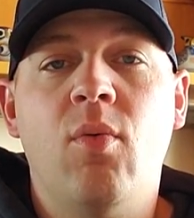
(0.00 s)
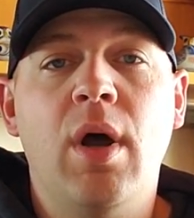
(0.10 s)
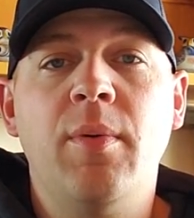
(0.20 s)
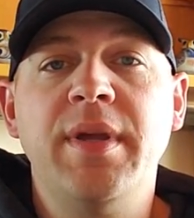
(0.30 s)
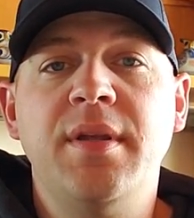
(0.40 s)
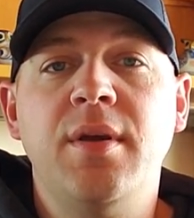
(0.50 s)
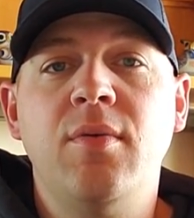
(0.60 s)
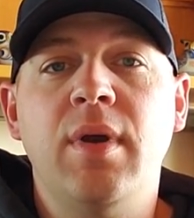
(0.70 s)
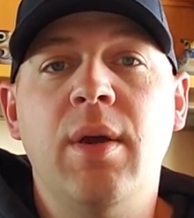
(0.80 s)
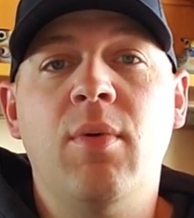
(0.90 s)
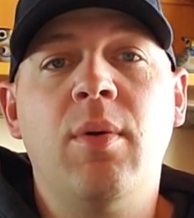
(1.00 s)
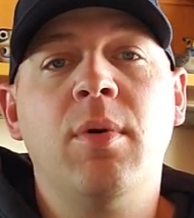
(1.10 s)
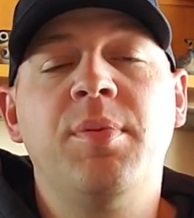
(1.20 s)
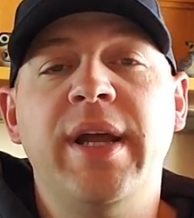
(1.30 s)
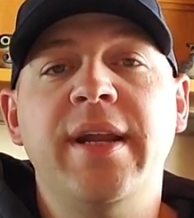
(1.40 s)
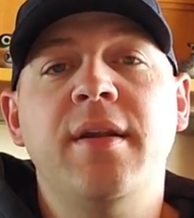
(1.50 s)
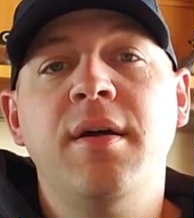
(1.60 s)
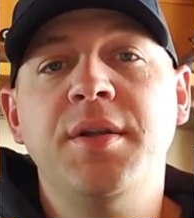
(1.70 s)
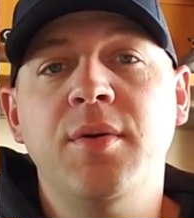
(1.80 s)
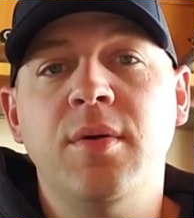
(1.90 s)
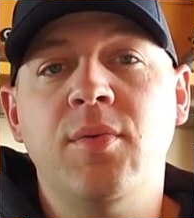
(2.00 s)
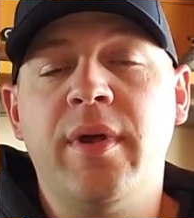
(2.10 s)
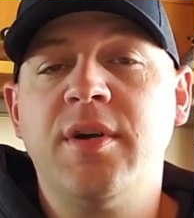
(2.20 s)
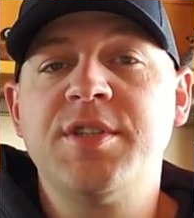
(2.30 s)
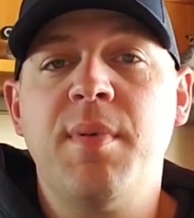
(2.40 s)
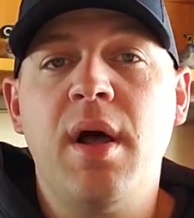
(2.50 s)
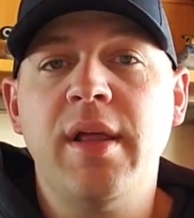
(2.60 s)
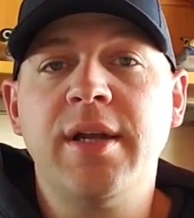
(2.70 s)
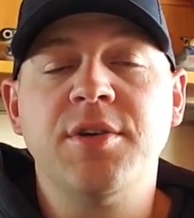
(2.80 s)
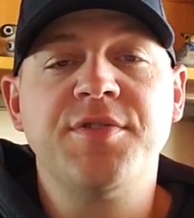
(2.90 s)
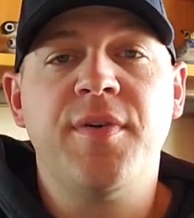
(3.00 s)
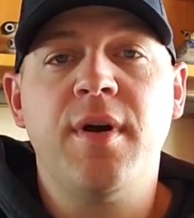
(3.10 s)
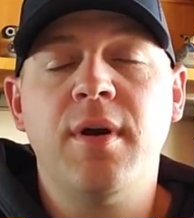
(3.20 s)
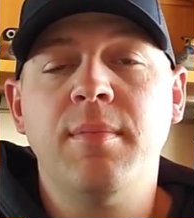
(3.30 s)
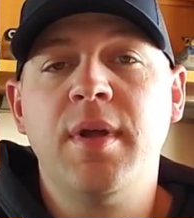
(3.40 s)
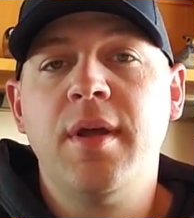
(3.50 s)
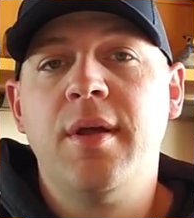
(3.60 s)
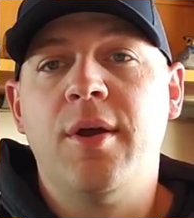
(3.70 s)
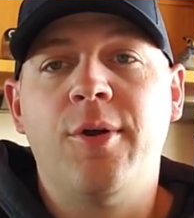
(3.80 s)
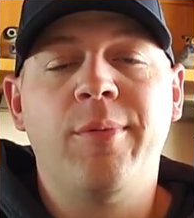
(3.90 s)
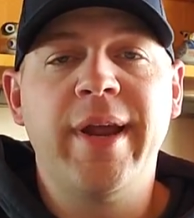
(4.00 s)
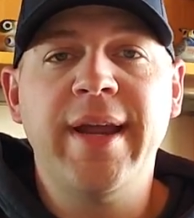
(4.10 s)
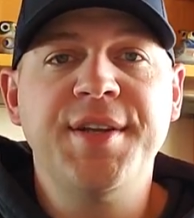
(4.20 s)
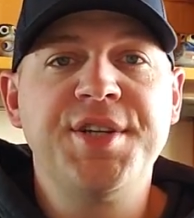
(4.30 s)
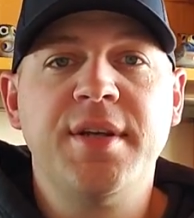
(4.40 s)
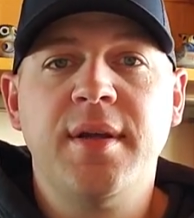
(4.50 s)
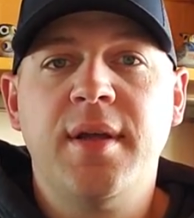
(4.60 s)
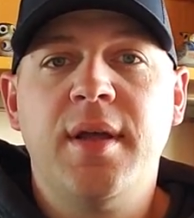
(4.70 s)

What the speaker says: what we do, and what we're planning on doing with our small acreage farm or ranch